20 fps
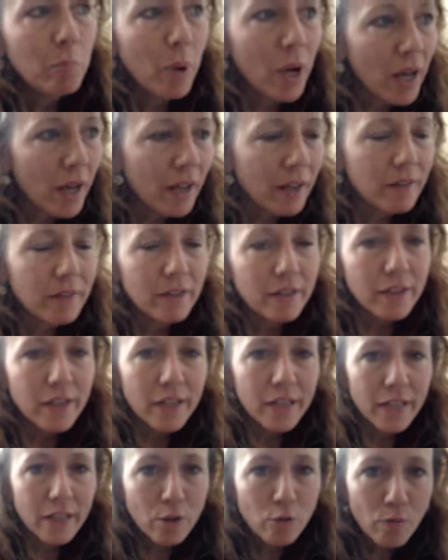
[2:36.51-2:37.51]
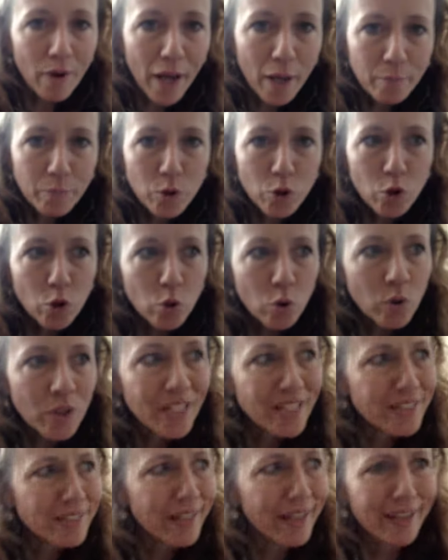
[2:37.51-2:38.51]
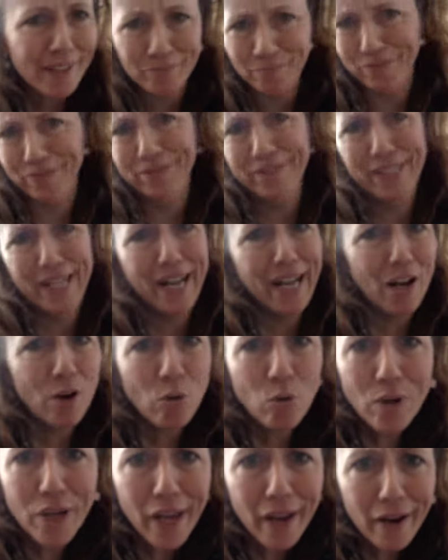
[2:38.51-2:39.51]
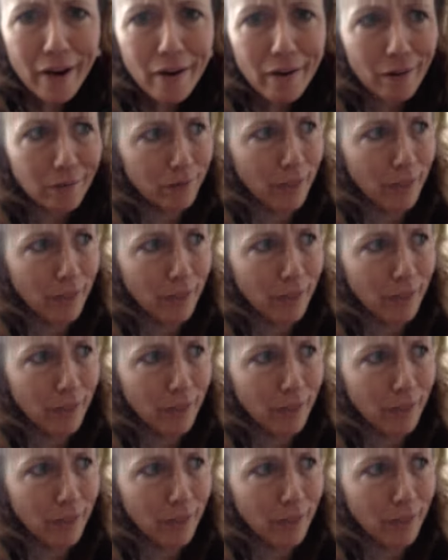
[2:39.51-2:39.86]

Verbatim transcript: But in the rap tune, it's like I don't care.